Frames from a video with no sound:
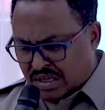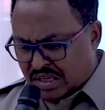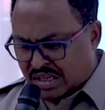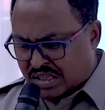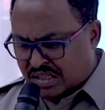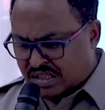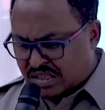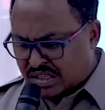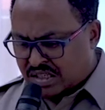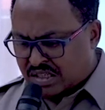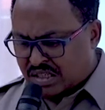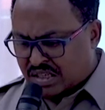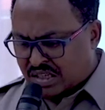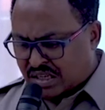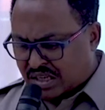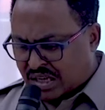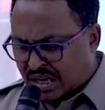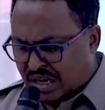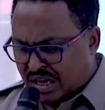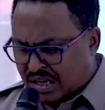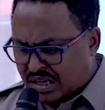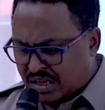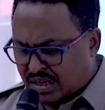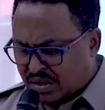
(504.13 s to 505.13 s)
In this
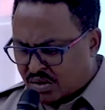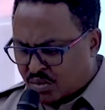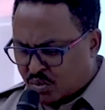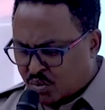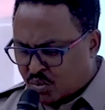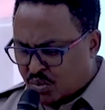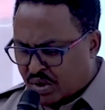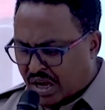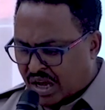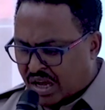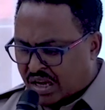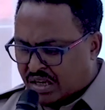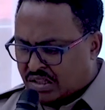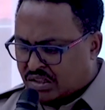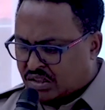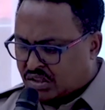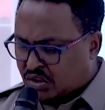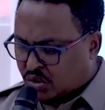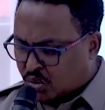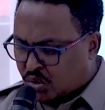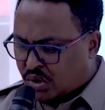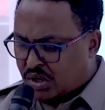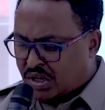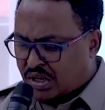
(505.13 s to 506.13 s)
regard, we are
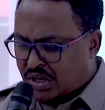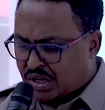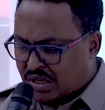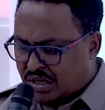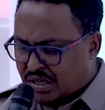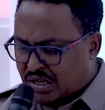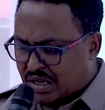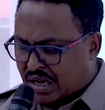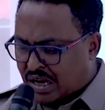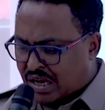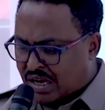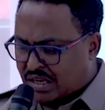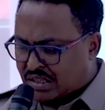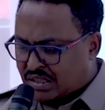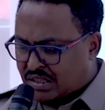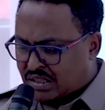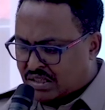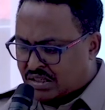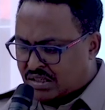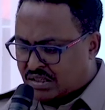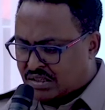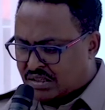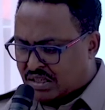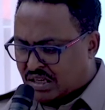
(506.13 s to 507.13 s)
truly
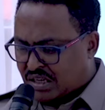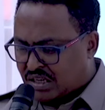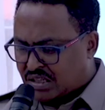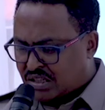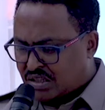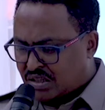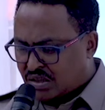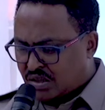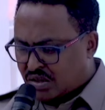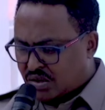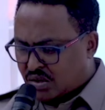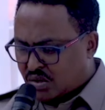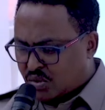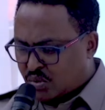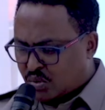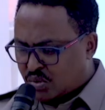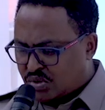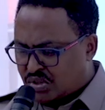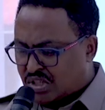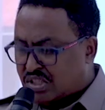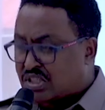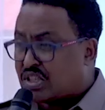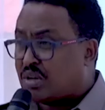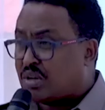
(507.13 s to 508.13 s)
delighted that
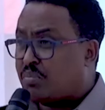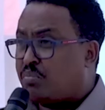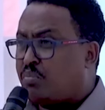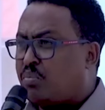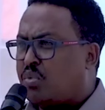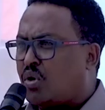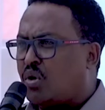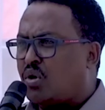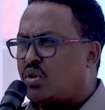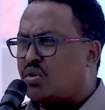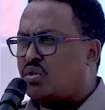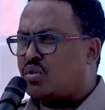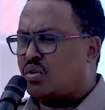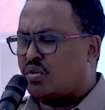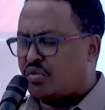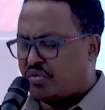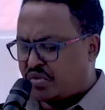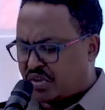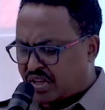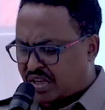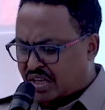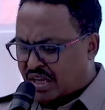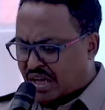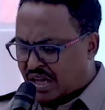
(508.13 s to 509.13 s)
with the support of
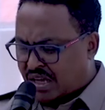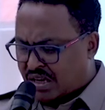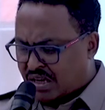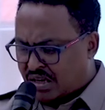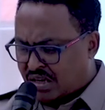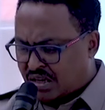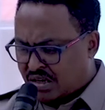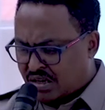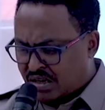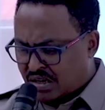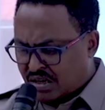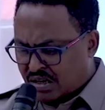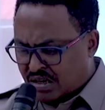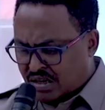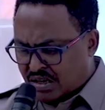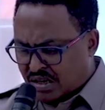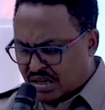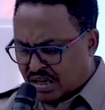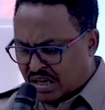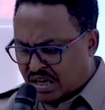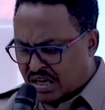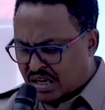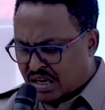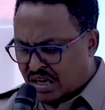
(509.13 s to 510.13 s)
IGAD
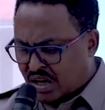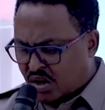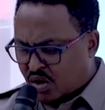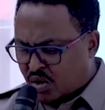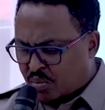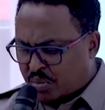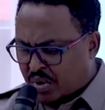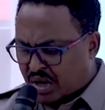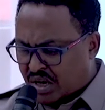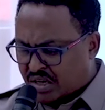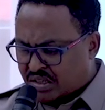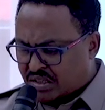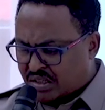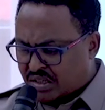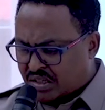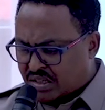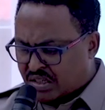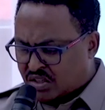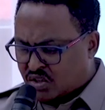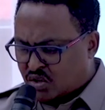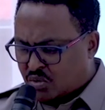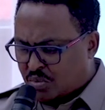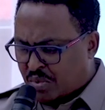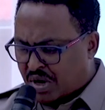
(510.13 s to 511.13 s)
and our partner
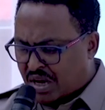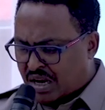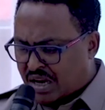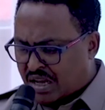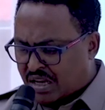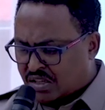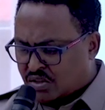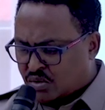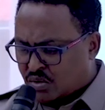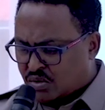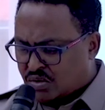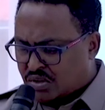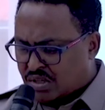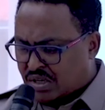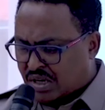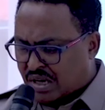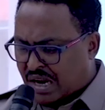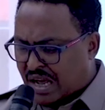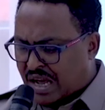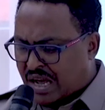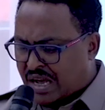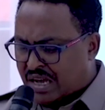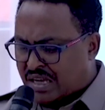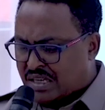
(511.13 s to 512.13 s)
Somalia is on the
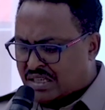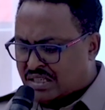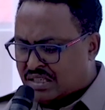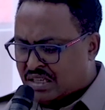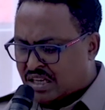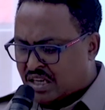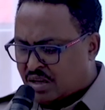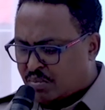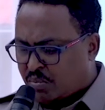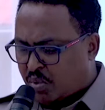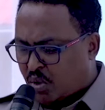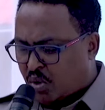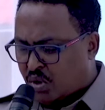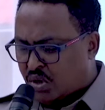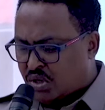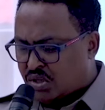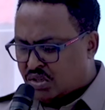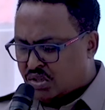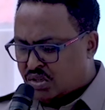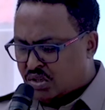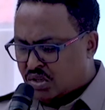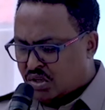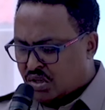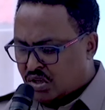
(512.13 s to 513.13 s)
rise and
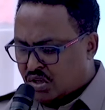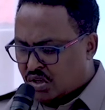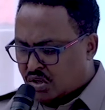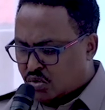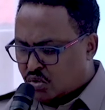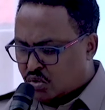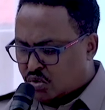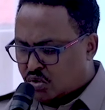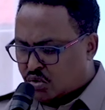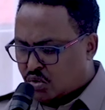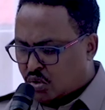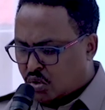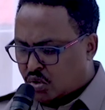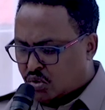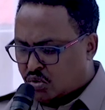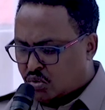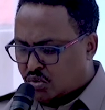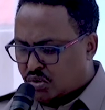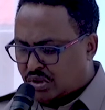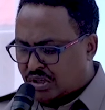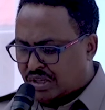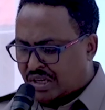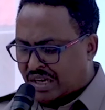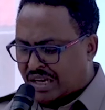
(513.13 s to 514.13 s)
poised to soar
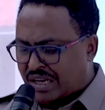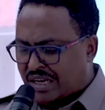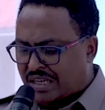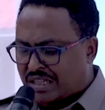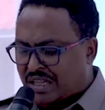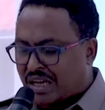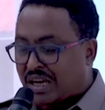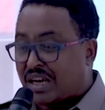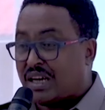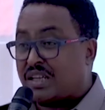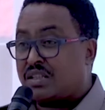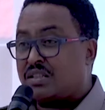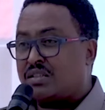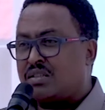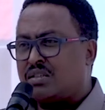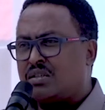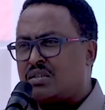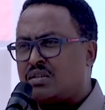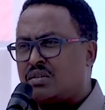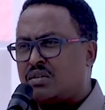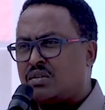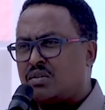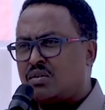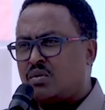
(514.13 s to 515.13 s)
to great heights
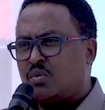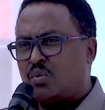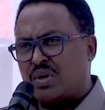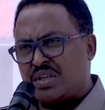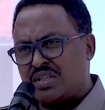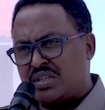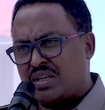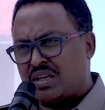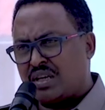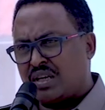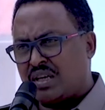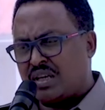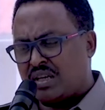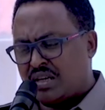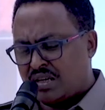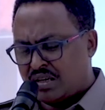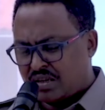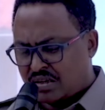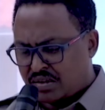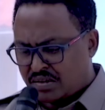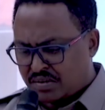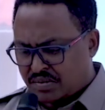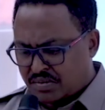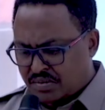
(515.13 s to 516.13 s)
once again.